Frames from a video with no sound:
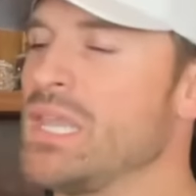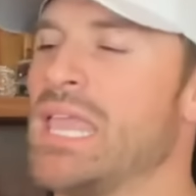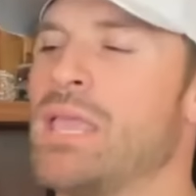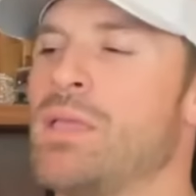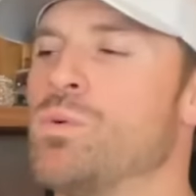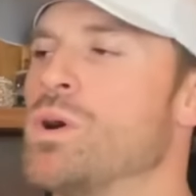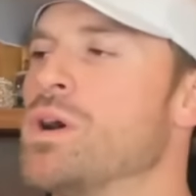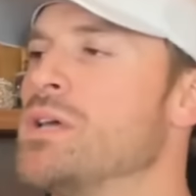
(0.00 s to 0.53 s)

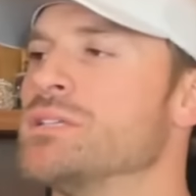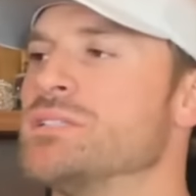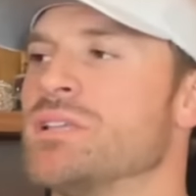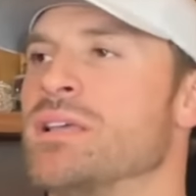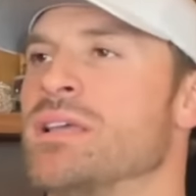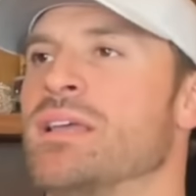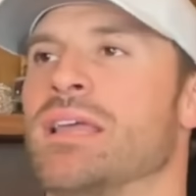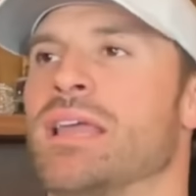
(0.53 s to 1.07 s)
He was.
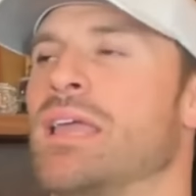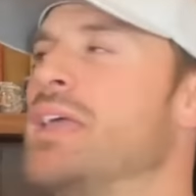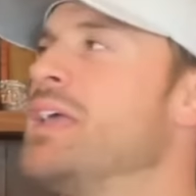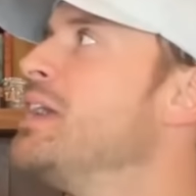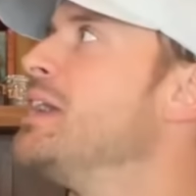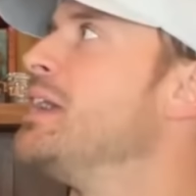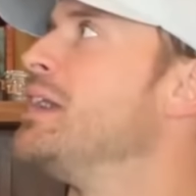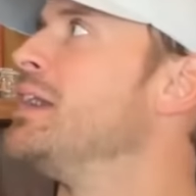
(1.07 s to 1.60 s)
I fear
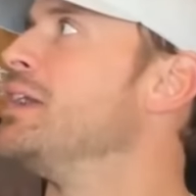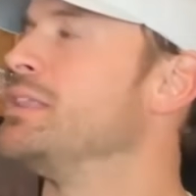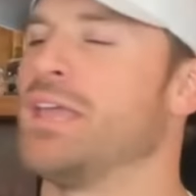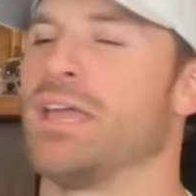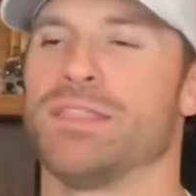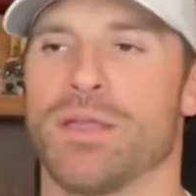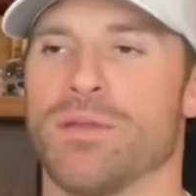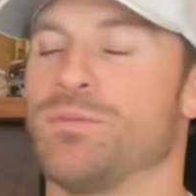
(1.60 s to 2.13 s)
God.
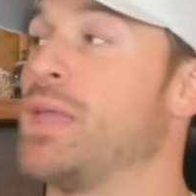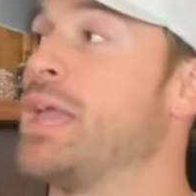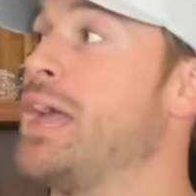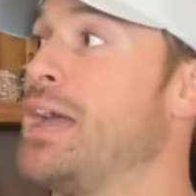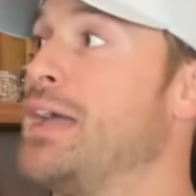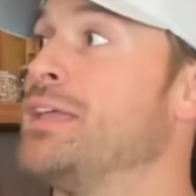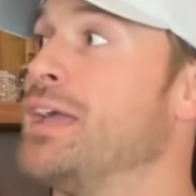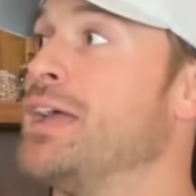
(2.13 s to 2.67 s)
Yeah, they,
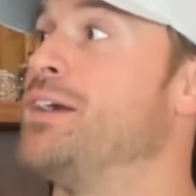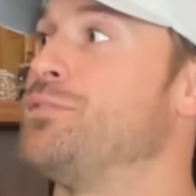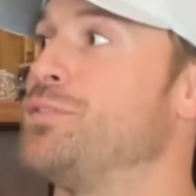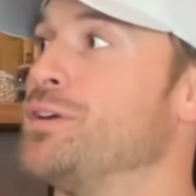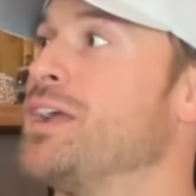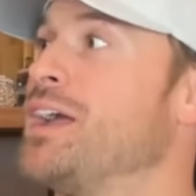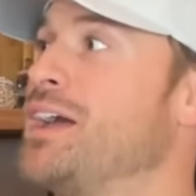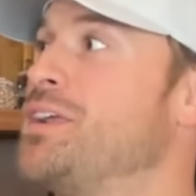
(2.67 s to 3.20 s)
yeah, yeah. I
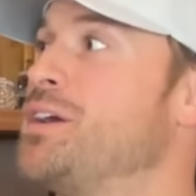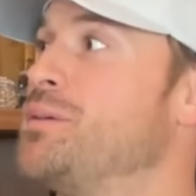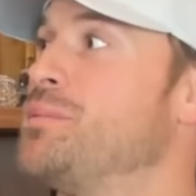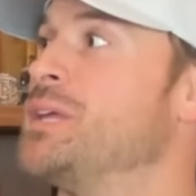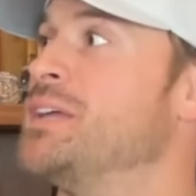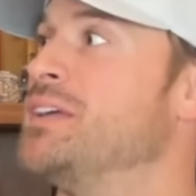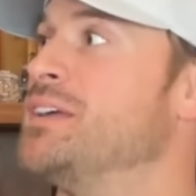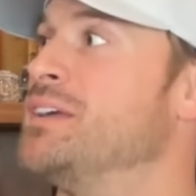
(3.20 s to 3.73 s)
fear God,
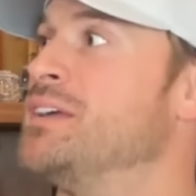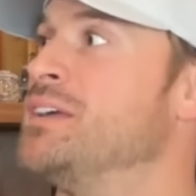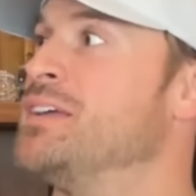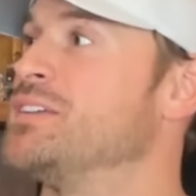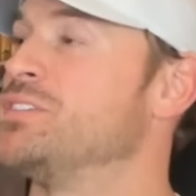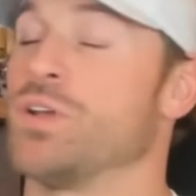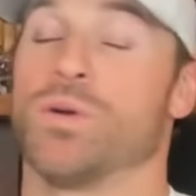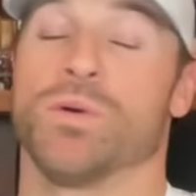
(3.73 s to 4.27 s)
homie.
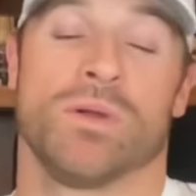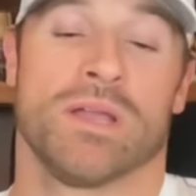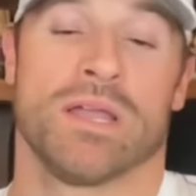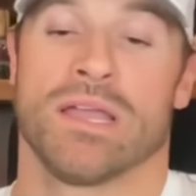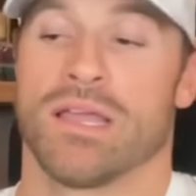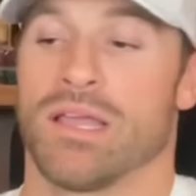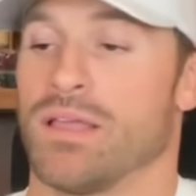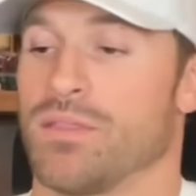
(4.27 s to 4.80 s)
So
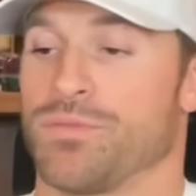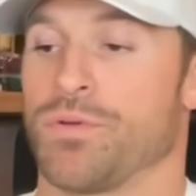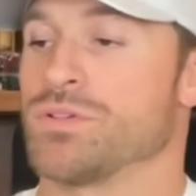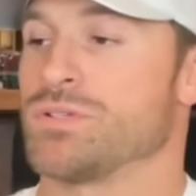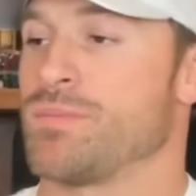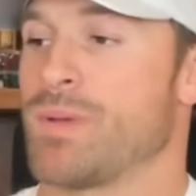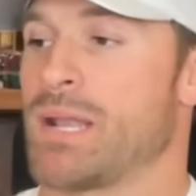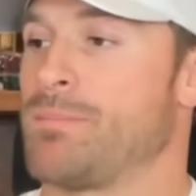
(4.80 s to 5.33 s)

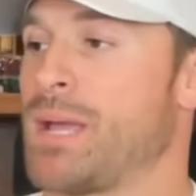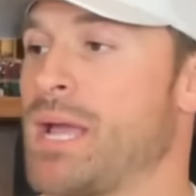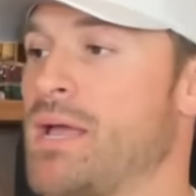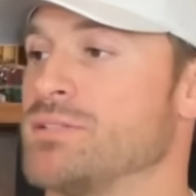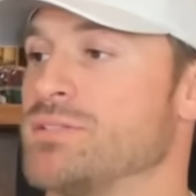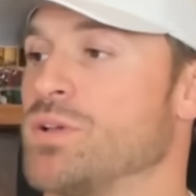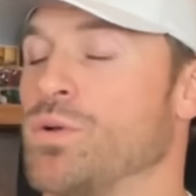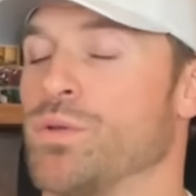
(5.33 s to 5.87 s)
throws him out of
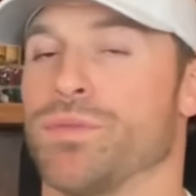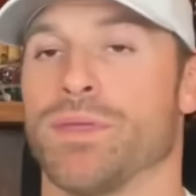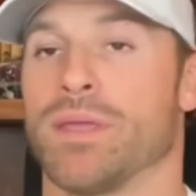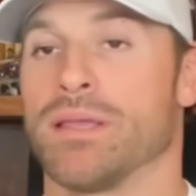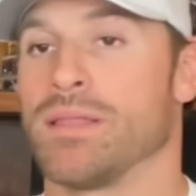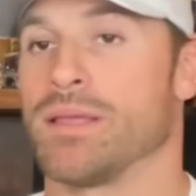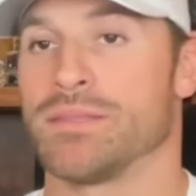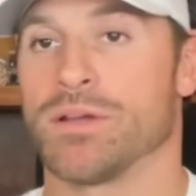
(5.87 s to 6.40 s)
bounds, the whole
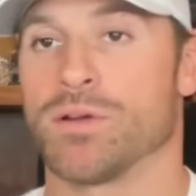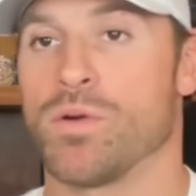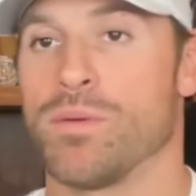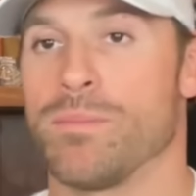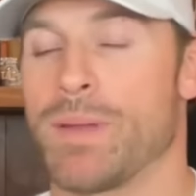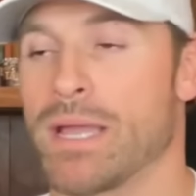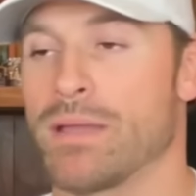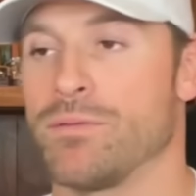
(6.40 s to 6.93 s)
thing. Like, they're
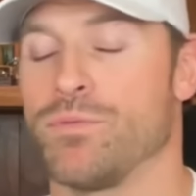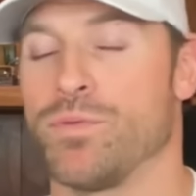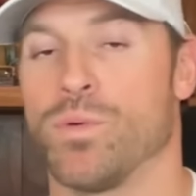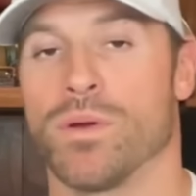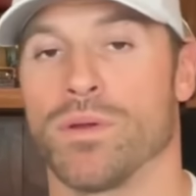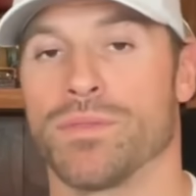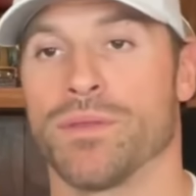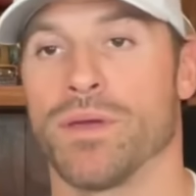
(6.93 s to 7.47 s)
going back and
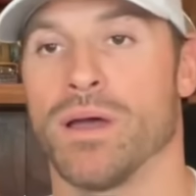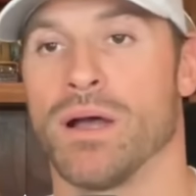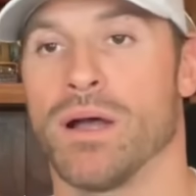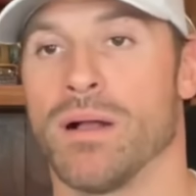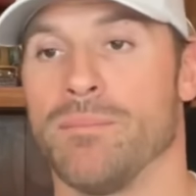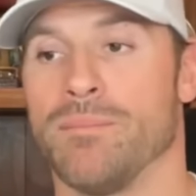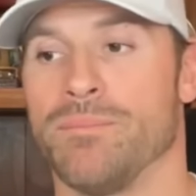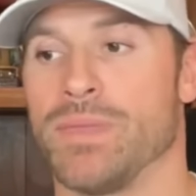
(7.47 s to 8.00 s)
forth.
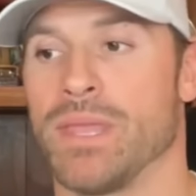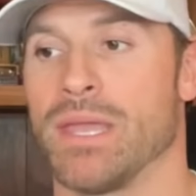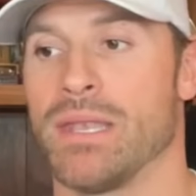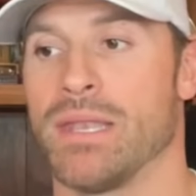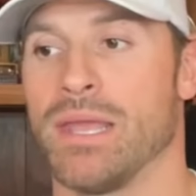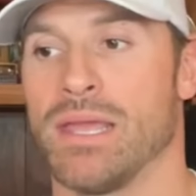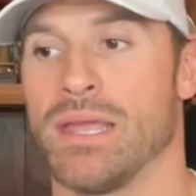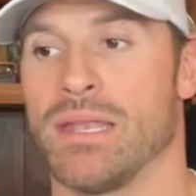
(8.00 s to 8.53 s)
Um,
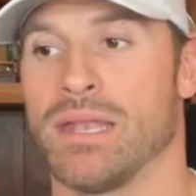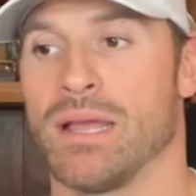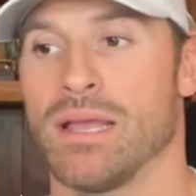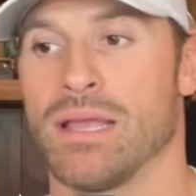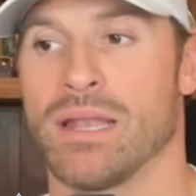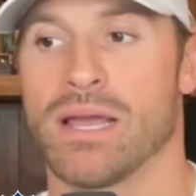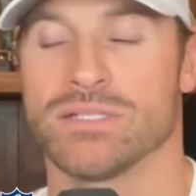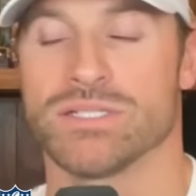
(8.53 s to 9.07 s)
and, and,
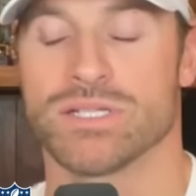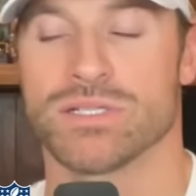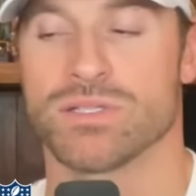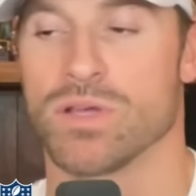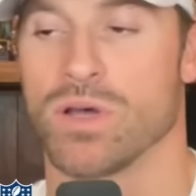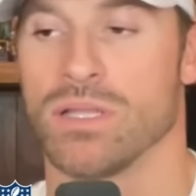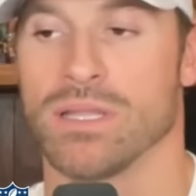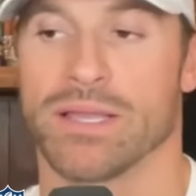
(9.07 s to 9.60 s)
and I just
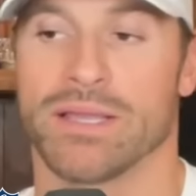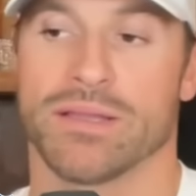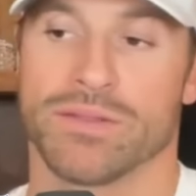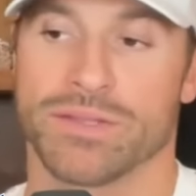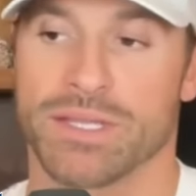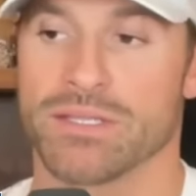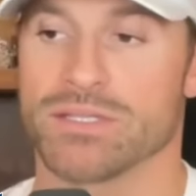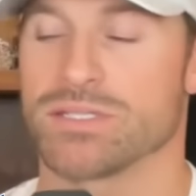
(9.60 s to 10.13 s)
thought, like,
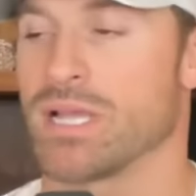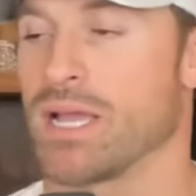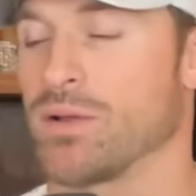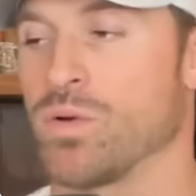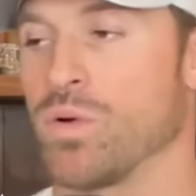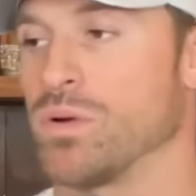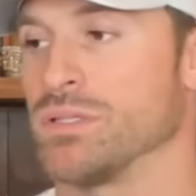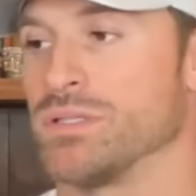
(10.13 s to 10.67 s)
on the other
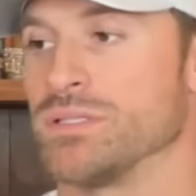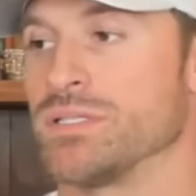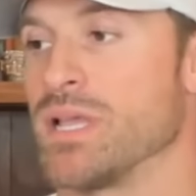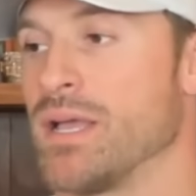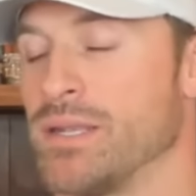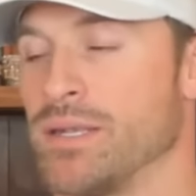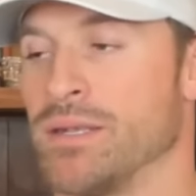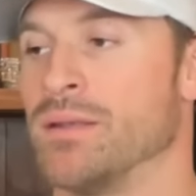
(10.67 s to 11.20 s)
side, Cortland
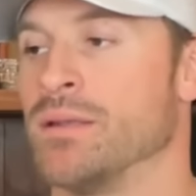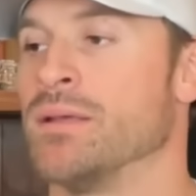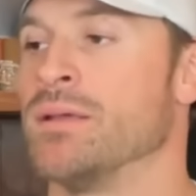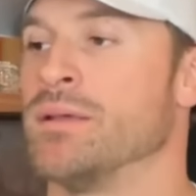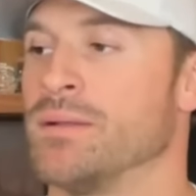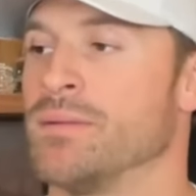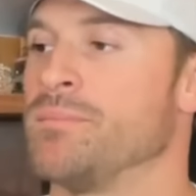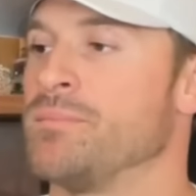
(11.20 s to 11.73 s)
Sutton,
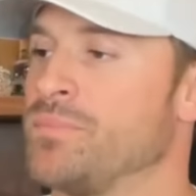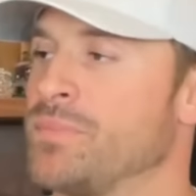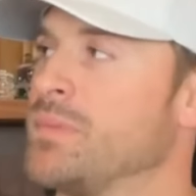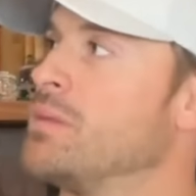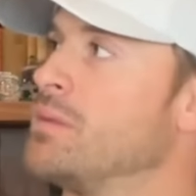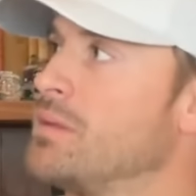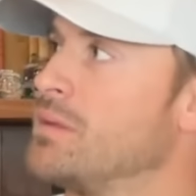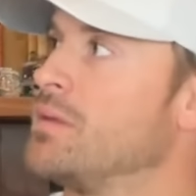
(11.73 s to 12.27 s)

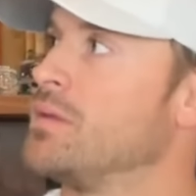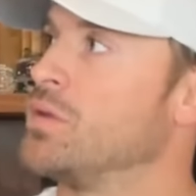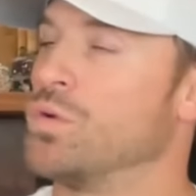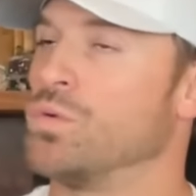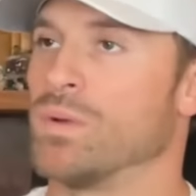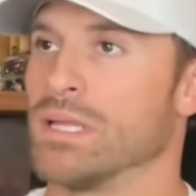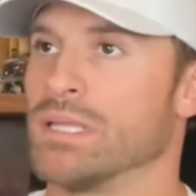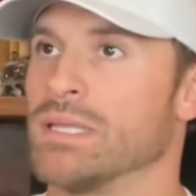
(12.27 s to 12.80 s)

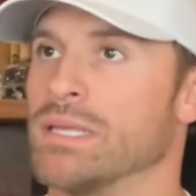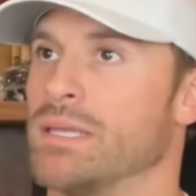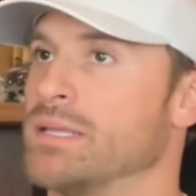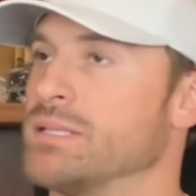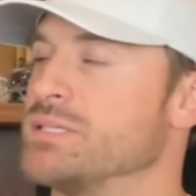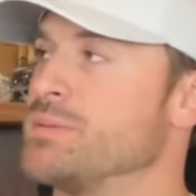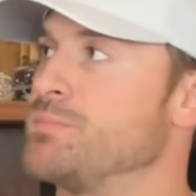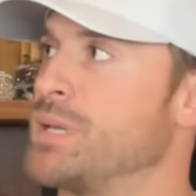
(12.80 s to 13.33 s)
who really
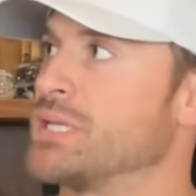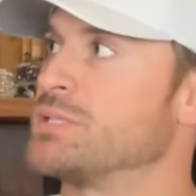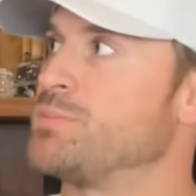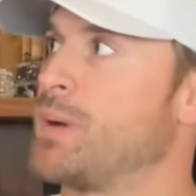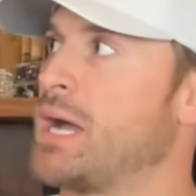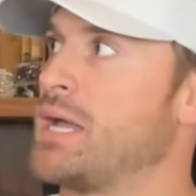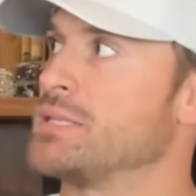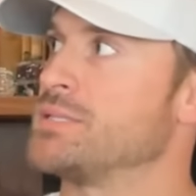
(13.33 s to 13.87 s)
in some big
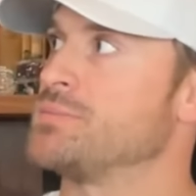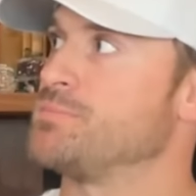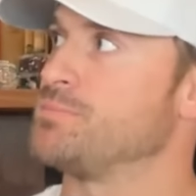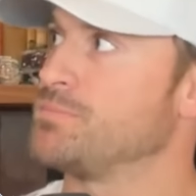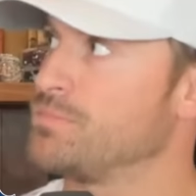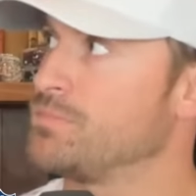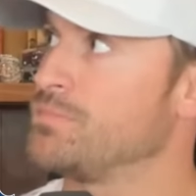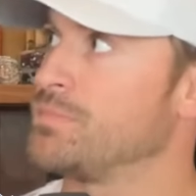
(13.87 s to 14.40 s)
spots
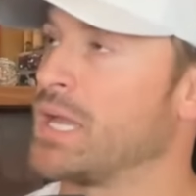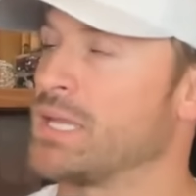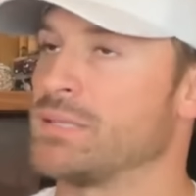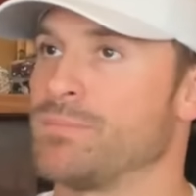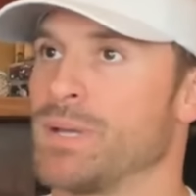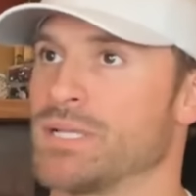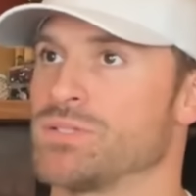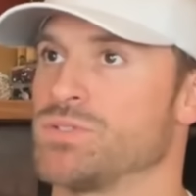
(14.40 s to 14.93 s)
got
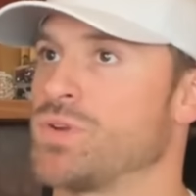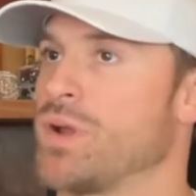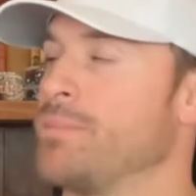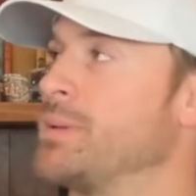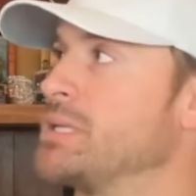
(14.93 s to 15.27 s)
the best of Trent